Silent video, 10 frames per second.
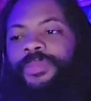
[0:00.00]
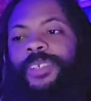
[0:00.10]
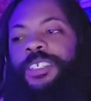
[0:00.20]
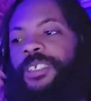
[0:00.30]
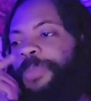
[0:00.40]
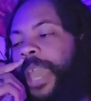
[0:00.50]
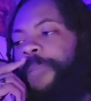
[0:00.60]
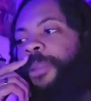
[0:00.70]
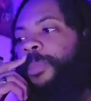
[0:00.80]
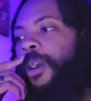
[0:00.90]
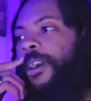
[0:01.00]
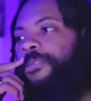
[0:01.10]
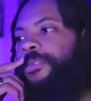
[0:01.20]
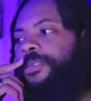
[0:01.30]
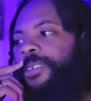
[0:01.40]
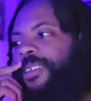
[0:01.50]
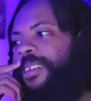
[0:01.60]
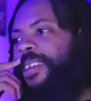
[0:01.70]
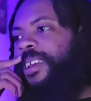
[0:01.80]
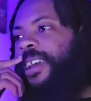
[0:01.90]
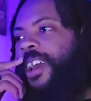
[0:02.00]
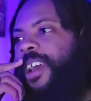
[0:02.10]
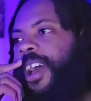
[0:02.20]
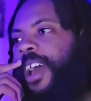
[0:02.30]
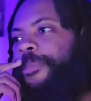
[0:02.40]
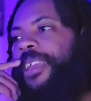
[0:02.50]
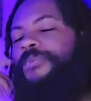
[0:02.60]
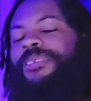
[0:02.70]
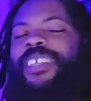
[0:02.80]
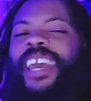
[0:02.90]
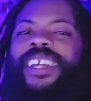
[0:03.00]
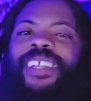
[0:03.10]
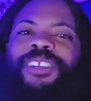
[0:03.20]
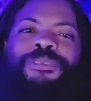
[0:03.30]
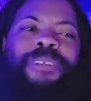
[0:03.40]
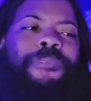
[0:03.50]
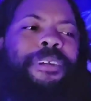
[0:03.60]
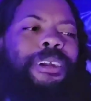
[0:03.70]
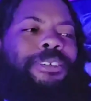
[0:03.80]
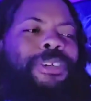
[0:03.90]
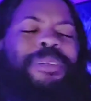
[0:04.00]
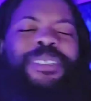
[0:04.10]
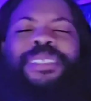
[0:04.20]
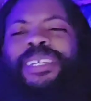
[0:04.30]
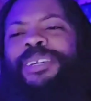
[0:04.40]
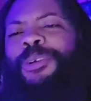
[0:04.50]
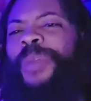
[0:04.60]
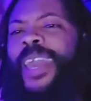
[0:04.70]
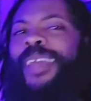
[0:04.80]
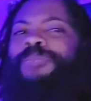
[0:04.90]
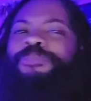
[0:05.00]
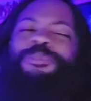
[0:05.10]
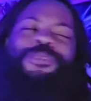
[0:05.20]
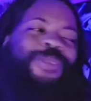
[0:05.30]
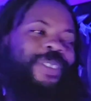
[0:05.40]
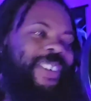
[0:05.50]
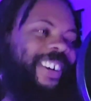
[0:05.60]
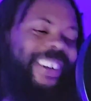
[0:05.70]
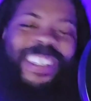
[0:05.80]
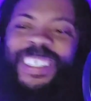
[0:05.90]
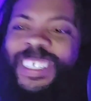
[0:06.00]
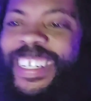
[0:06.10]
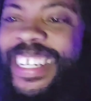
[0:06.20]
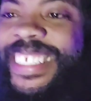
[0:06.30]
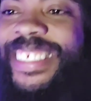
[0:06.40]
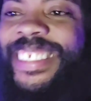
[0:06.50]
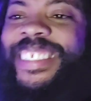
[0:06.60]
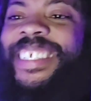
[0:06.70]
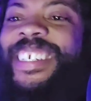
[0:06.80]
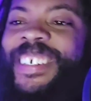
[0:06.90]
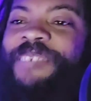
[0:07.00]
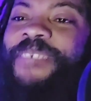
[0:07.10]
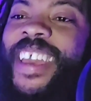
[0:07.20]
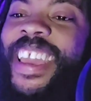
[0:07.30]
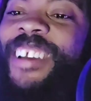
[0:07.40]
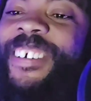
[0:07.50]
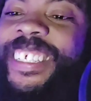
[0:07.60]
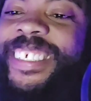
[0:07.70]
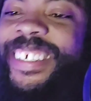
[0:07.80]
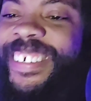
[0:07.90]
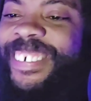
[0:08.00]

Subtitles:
he just spamming them off. I mean, he was technically doing that with Gojo, but still, man. Still, man.